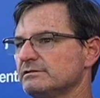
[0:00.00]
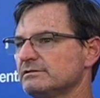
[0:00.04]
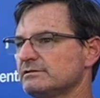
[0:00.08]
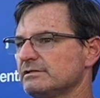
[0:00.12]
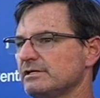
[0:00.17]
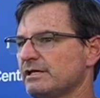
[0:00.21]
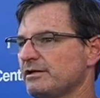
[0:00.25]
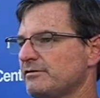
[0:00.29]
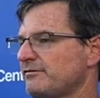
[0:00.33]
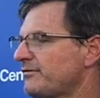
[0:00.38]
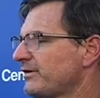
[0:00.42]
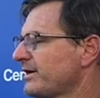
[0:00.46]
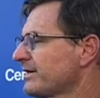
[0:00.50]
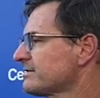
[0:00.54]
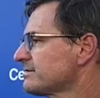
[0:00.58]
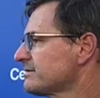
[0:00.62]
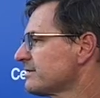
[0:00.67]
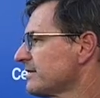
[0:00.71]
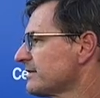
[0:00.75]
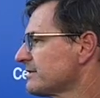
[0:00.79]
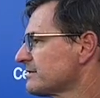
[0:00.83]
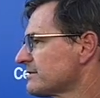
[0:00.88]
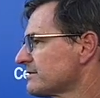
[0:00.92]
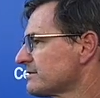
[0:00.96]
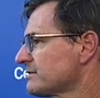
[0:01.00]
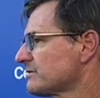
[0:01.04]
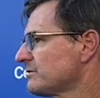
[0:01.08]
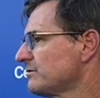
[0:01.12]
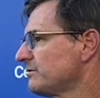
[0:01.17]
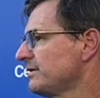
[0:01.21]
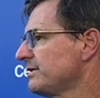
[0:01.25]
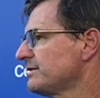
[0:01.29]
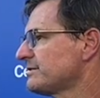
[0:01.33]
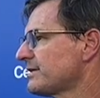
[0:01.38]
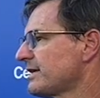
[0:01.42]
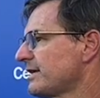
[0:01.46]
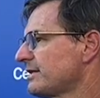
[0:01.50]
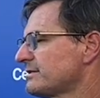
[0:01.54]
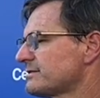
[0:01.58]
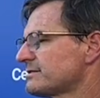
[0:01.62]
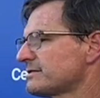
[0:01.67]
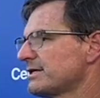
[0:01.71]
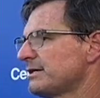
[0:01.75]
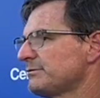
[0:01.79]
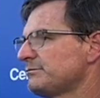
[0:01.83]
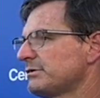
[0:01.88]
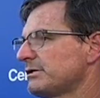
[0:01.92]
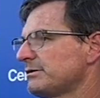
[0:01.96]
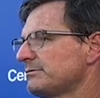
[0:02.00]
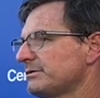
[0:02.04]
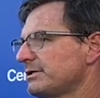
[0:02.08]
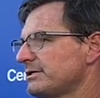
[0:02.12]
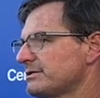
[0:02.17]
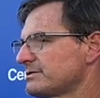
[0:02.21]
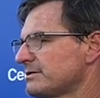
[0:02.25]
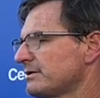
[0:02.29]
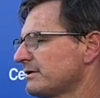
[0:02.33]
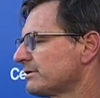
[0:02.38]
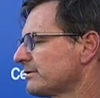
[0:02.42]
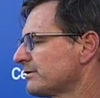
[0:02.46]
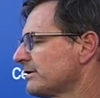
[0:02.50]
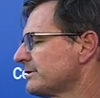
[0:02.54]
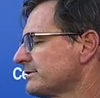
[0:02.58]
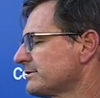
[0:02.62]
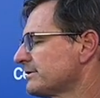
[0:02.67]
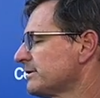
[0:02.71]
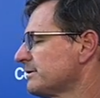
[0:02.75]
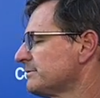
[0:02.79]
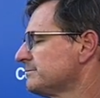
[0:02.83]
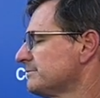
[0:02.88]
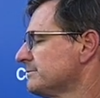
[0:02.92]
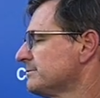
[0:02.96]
it affects things. And so he's had to step up, and he's done a great job.